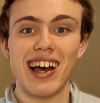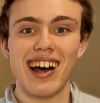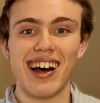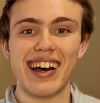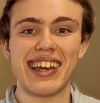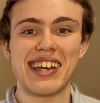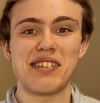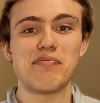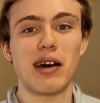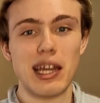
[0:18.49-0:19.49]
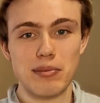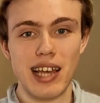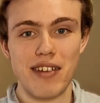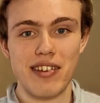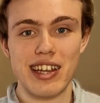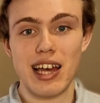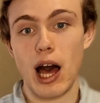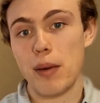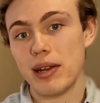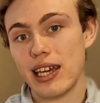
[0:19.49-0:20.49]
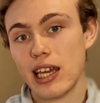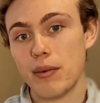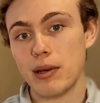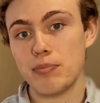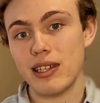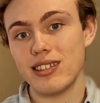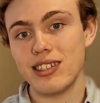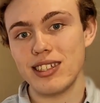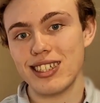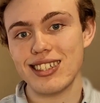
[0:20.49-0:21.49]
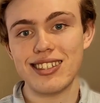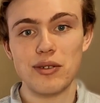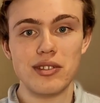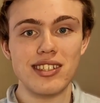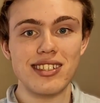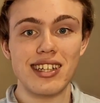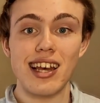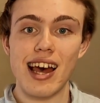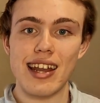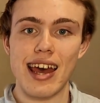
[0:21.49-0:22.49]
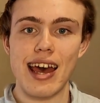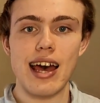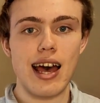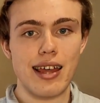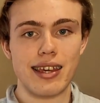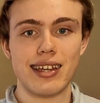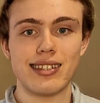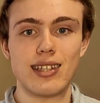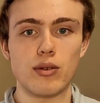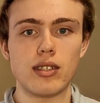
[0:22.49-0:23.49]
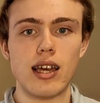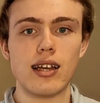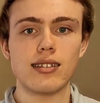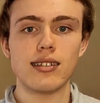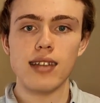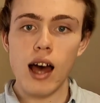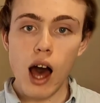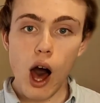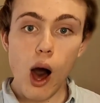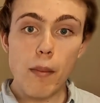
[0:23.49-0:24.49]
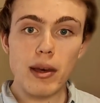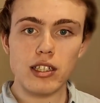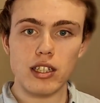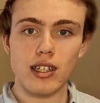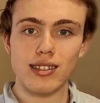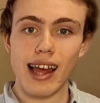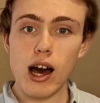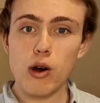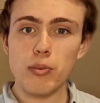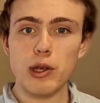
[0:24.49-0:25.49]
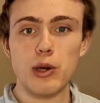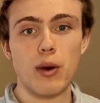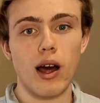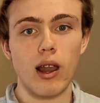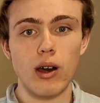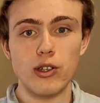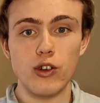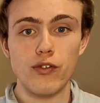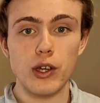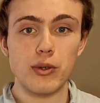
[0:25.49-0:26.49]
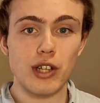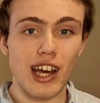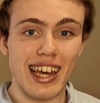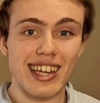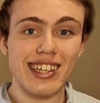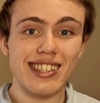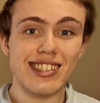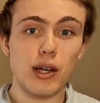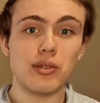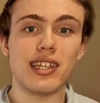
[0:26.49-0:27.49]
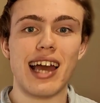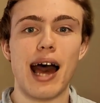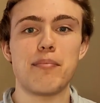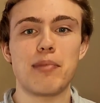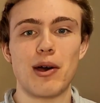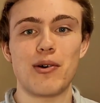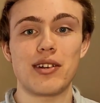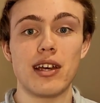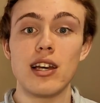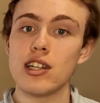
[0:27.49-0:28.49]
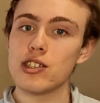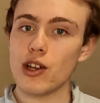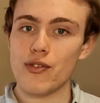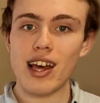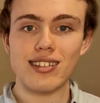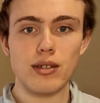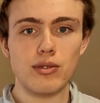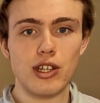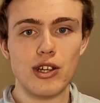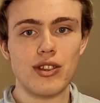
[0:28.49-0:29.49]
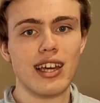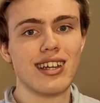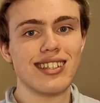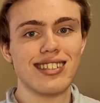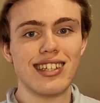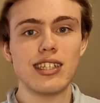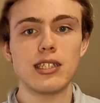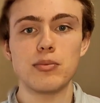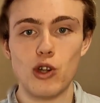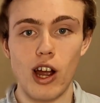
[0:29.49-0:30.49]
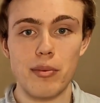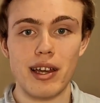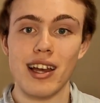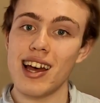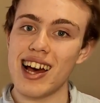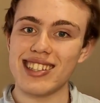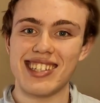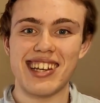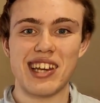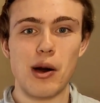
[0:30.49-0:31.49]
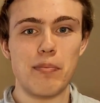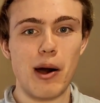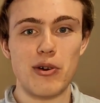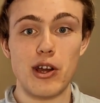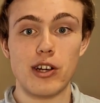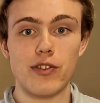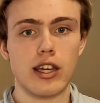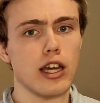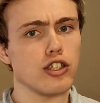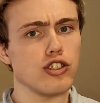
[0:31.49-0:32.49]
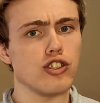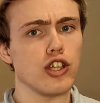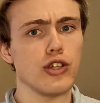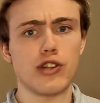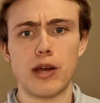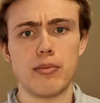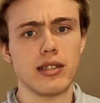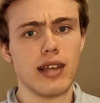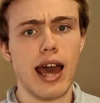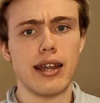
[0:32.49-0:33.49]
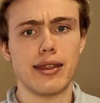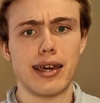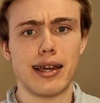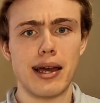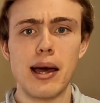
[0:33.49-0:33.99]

Hi, my name's Henry. I'm an incoming BCG consultant, and here at the Consulting Axis, our mission is to help you align your future in consulting and beyond. So if that sounds good, then consider subscribing and turning on bell notifications so you don't miss anything.